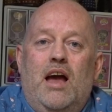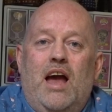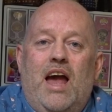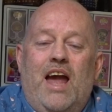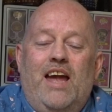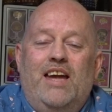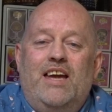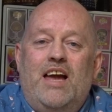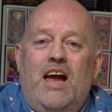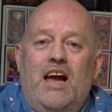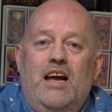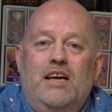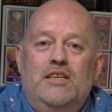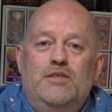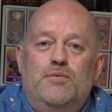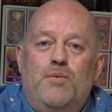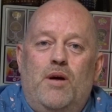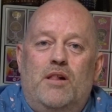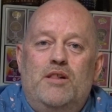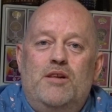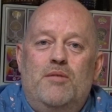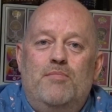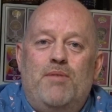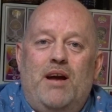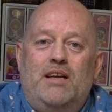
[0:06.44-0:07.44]
Hey guys,
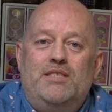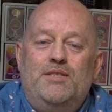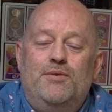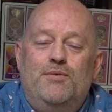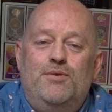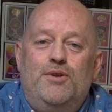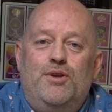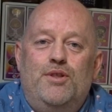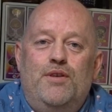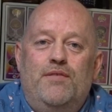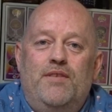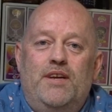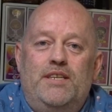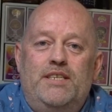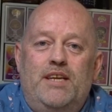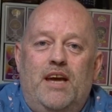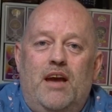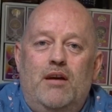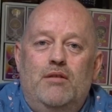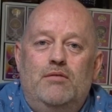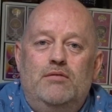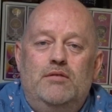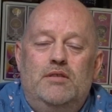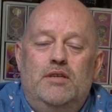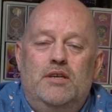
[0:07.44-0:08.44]
welcome back to another
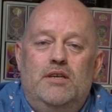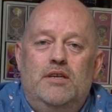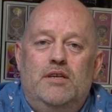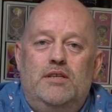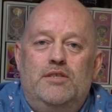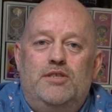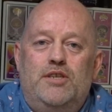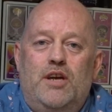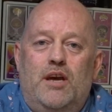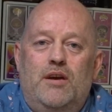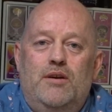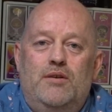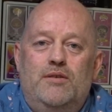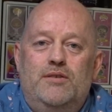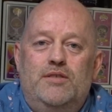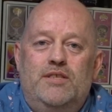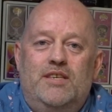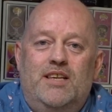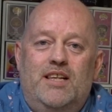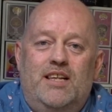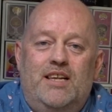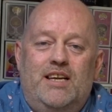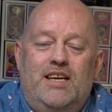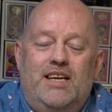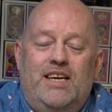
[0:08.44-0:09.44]
video to
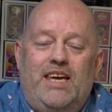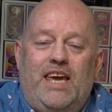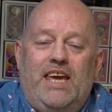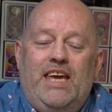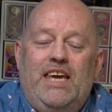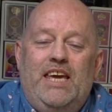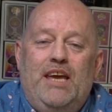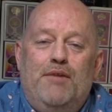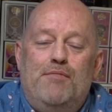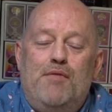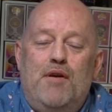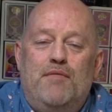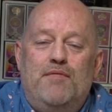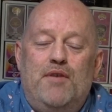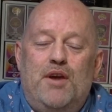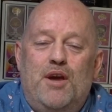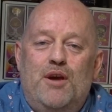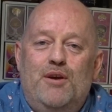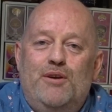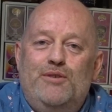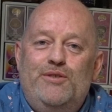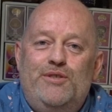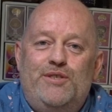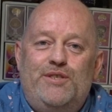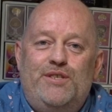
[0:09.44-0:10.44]
Joe's Geeky
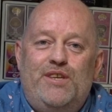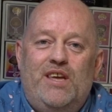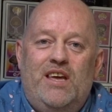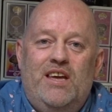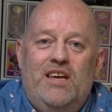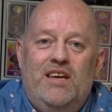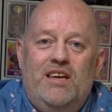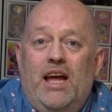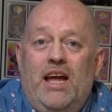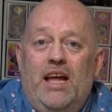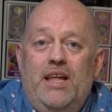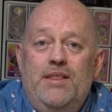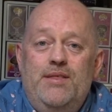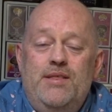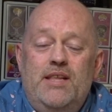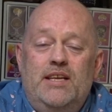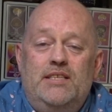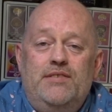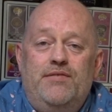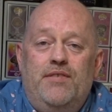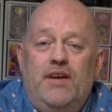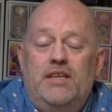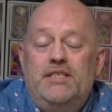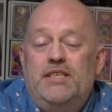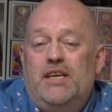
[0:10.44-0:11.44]
Reviews. In
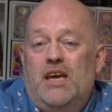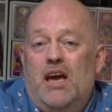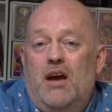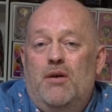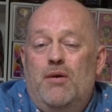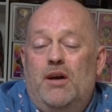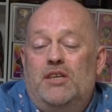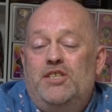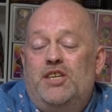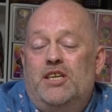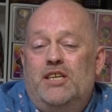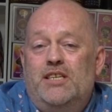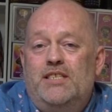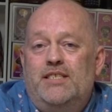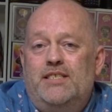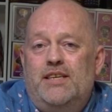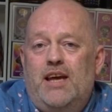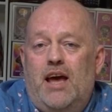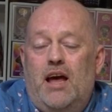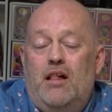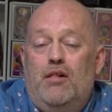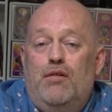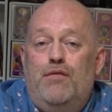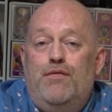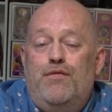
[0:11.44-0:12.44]
this video, as you can
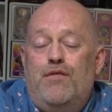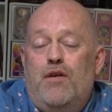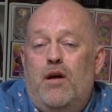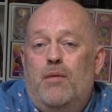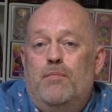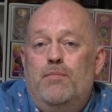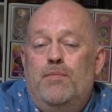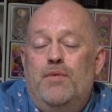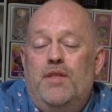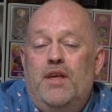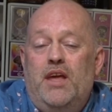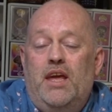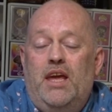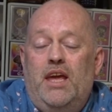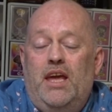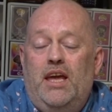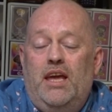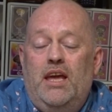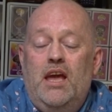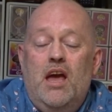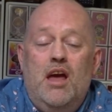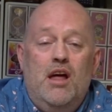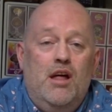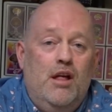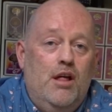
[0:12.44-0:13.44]
tell from
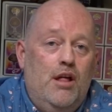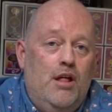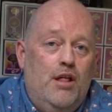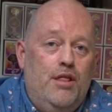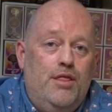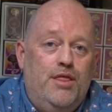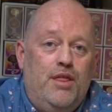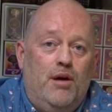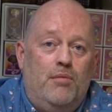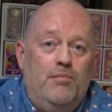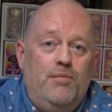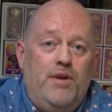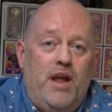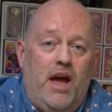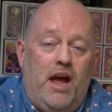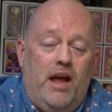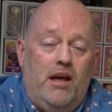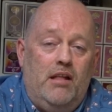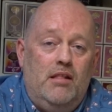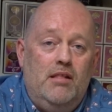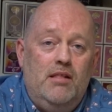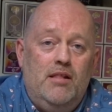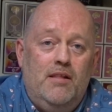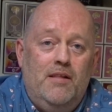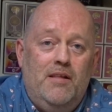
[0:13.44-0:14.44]
the
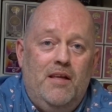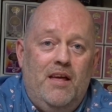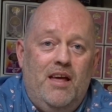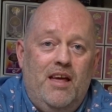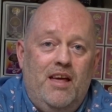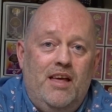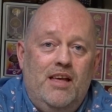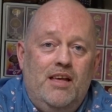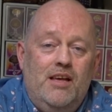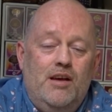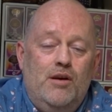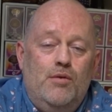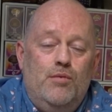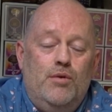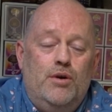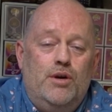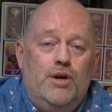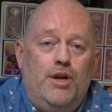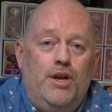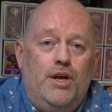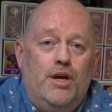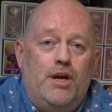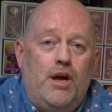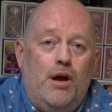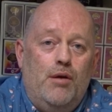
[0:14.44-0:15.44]
thumbnail, we're
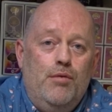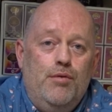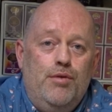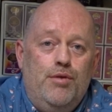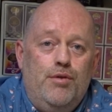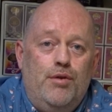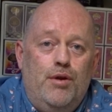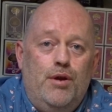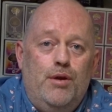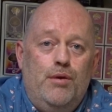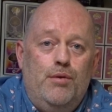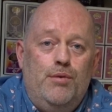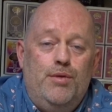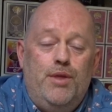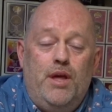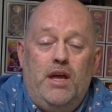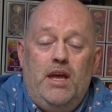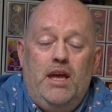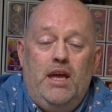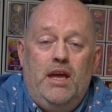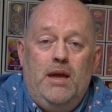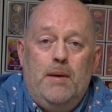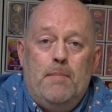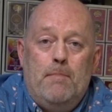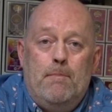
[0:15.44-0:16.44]
going to go through
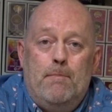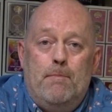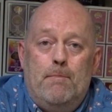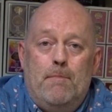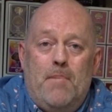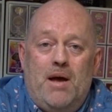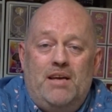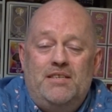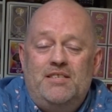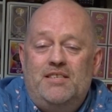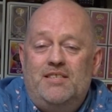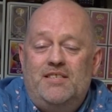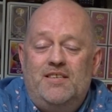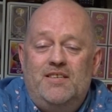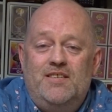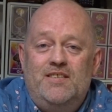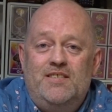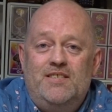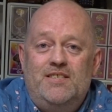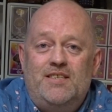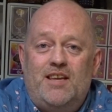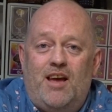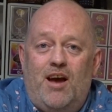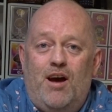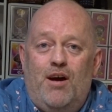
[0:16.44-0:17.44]
the
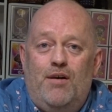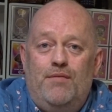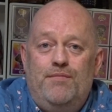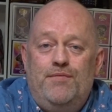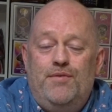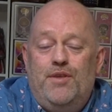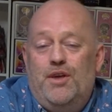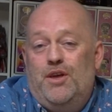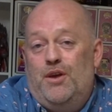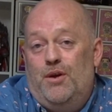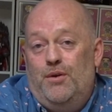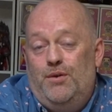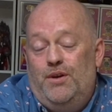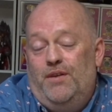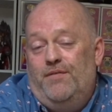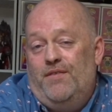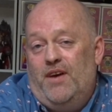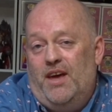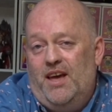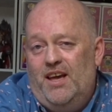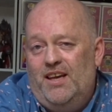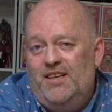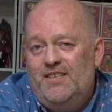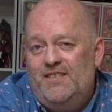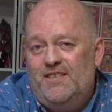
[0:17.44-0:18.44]
Masters of the
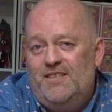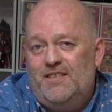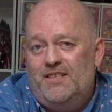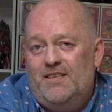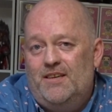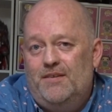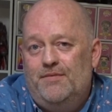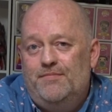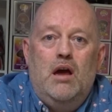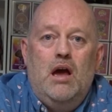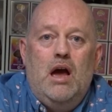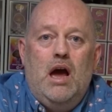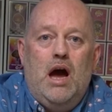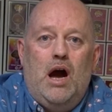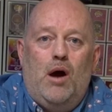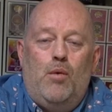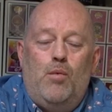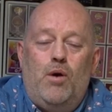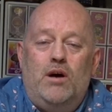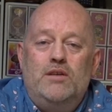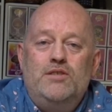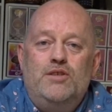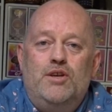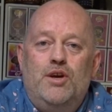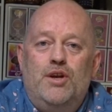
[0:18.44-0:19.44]
Universe. I
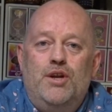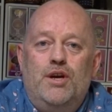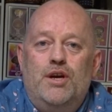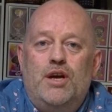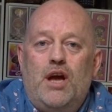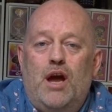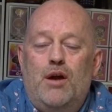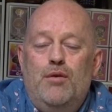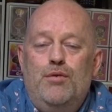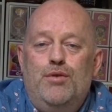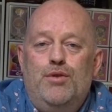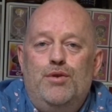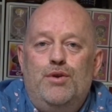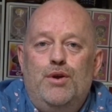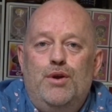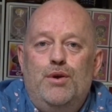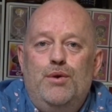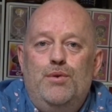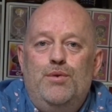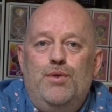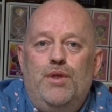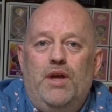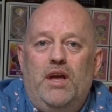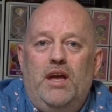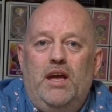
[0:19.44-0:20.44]
was going to go
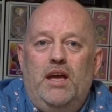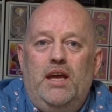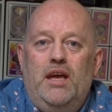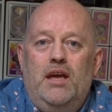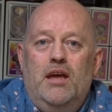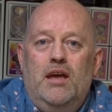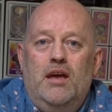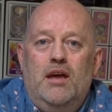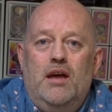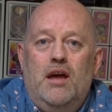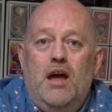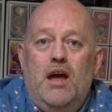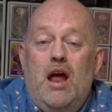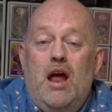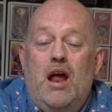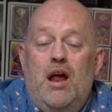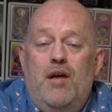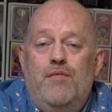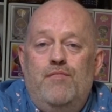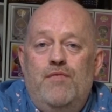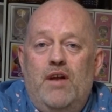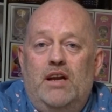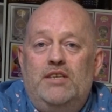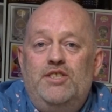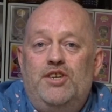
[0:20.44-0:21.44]
through the
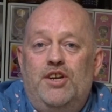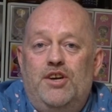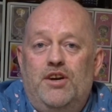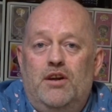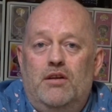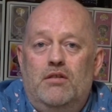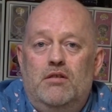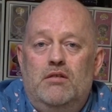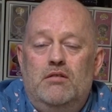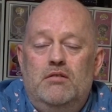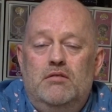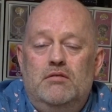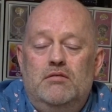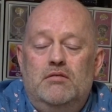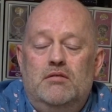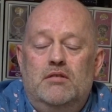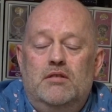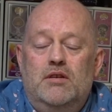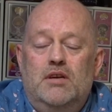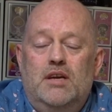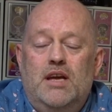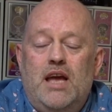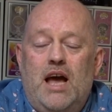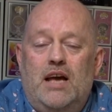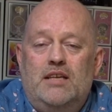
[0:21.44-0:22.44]
original
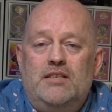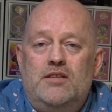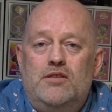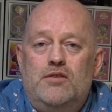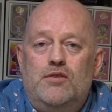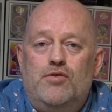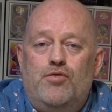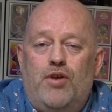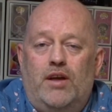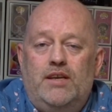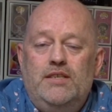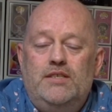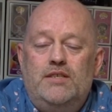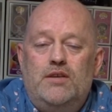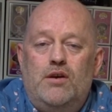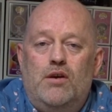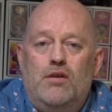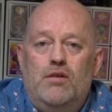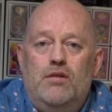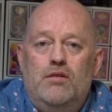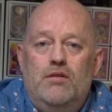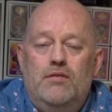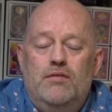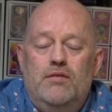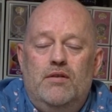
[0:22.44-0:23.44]
Castle
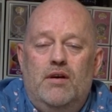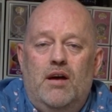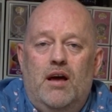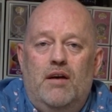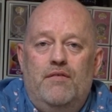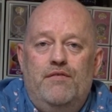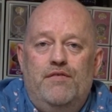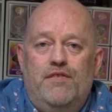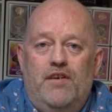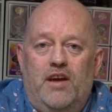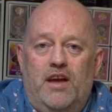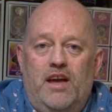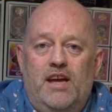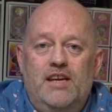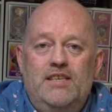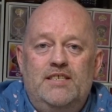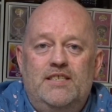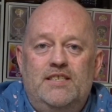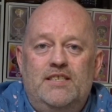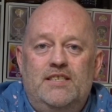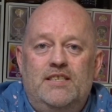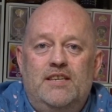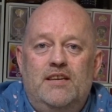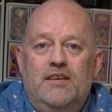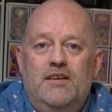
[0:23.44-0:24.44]
Grayskull
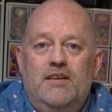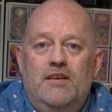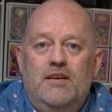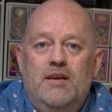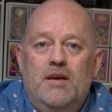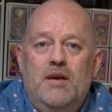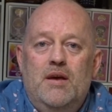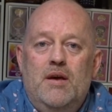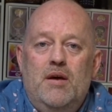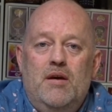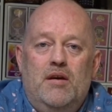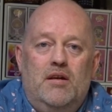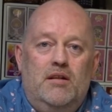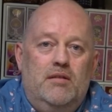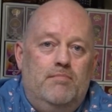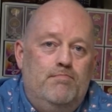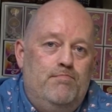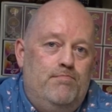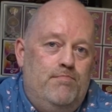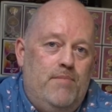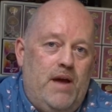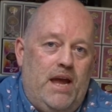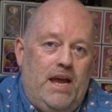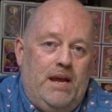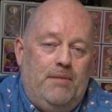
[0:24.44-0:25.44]
first,
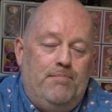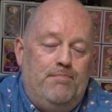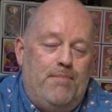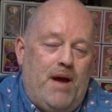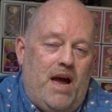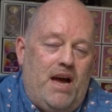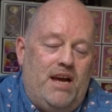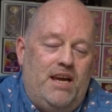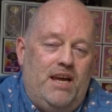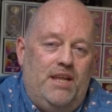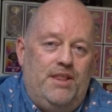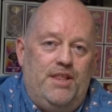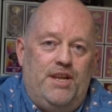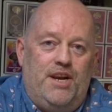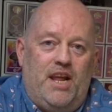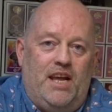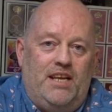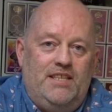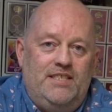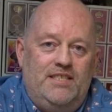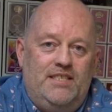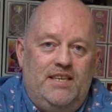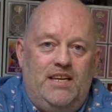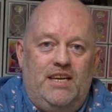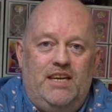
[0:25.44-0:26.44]
made back in the
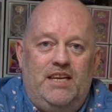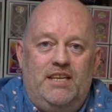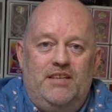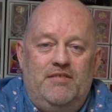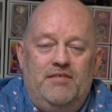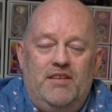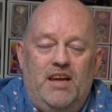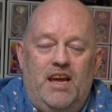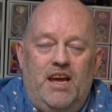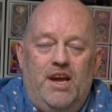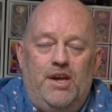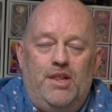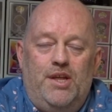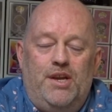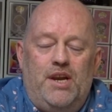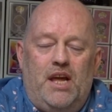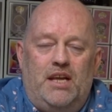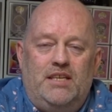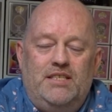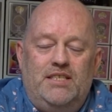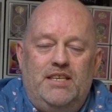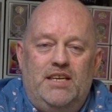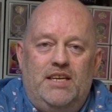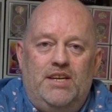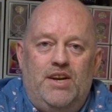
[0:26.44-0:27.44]
19, early
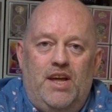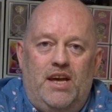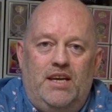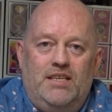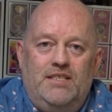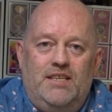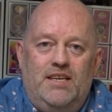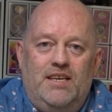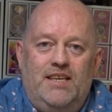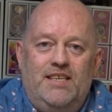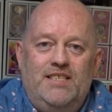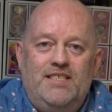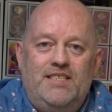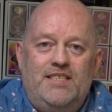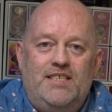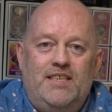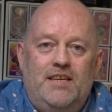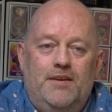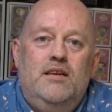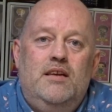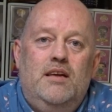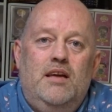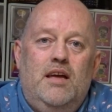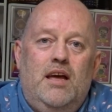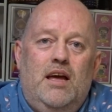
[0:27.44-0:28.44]
1980s.
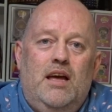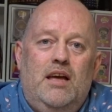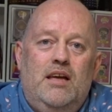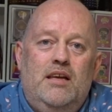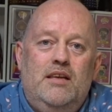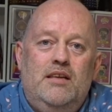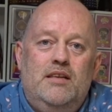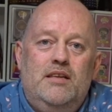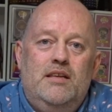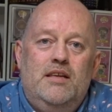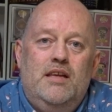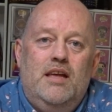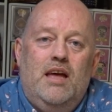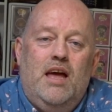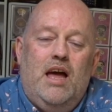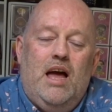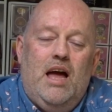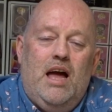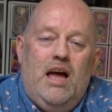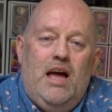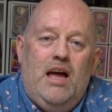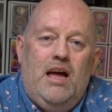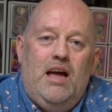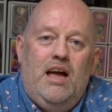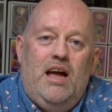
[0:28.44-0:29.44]

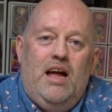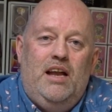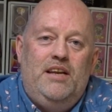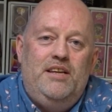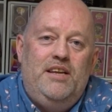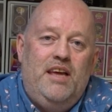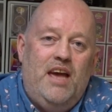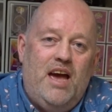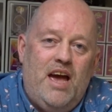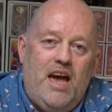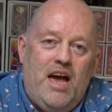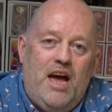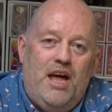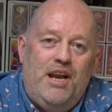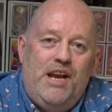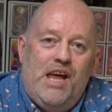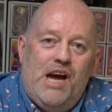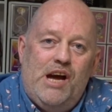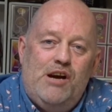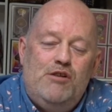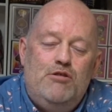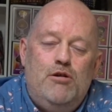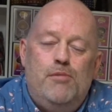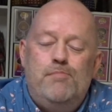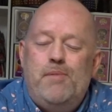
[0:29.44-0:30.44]
And yeah, I
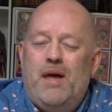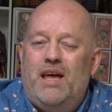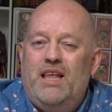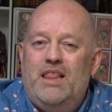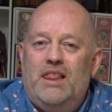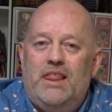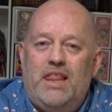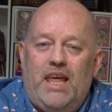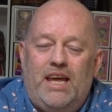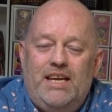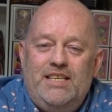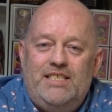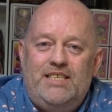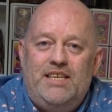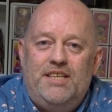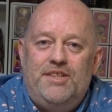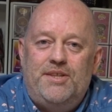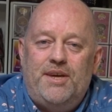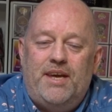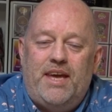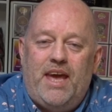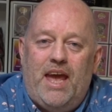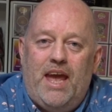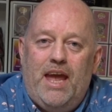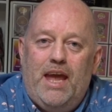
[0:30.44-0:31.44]
know I'm a bit late to
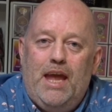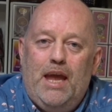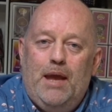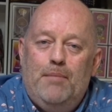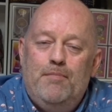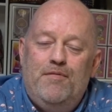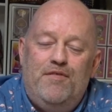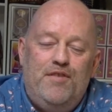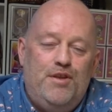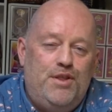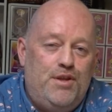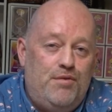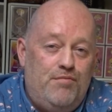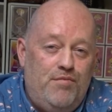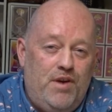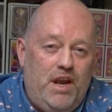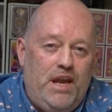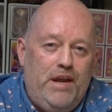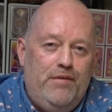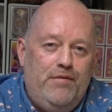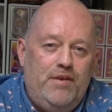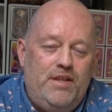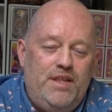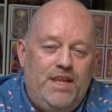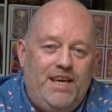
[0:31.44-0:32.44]
the game for the
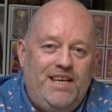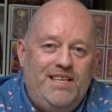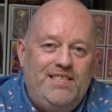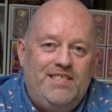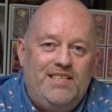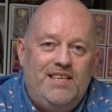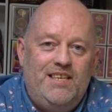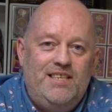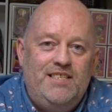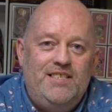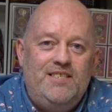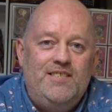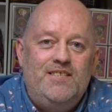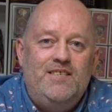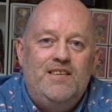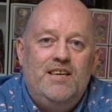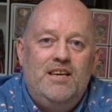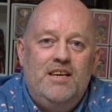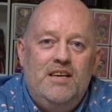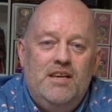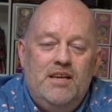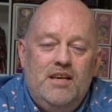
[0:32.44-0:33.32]
re-releases.